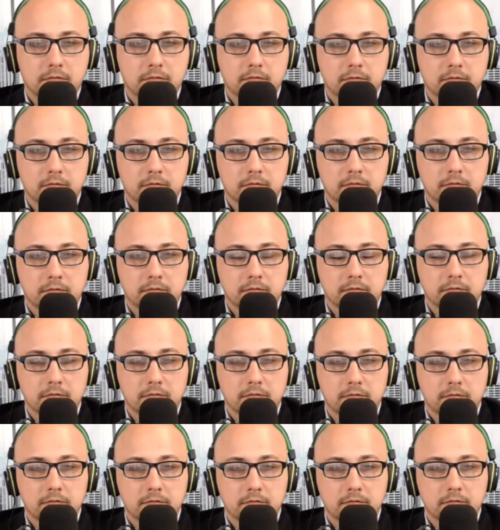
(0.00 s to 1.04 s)

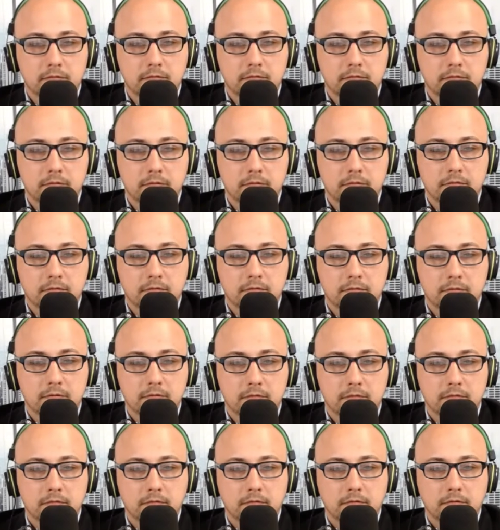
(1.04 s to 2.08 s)

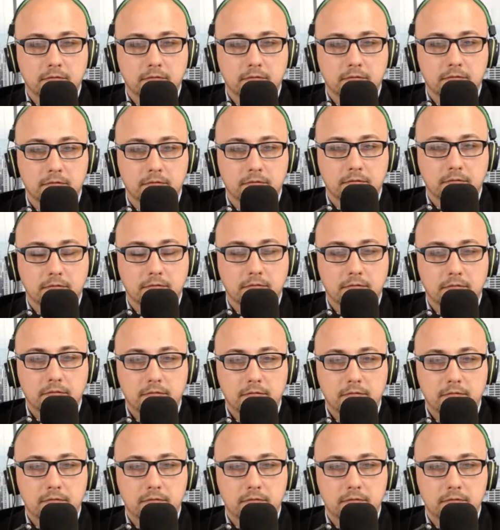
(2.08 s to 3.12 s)

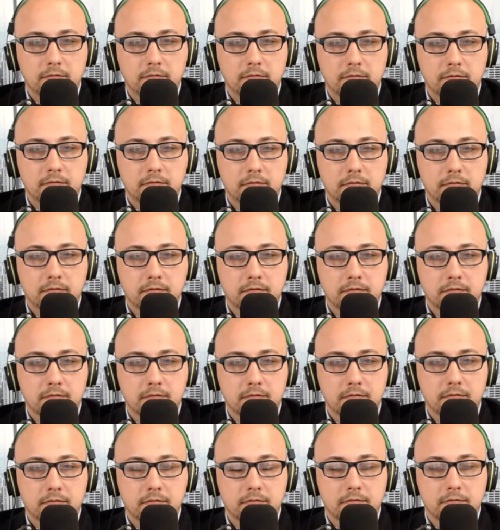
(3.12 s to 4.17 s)

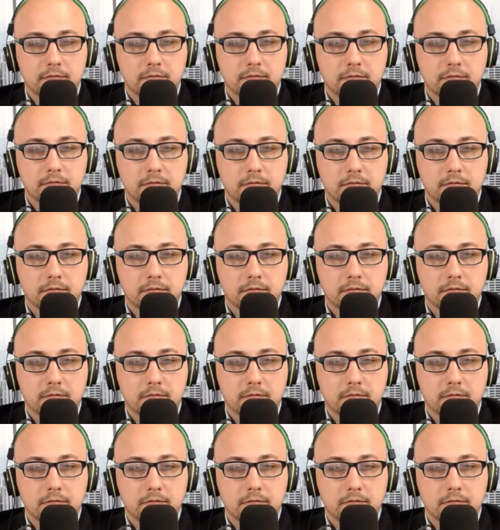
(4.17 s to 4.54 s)
This person isn't speaking.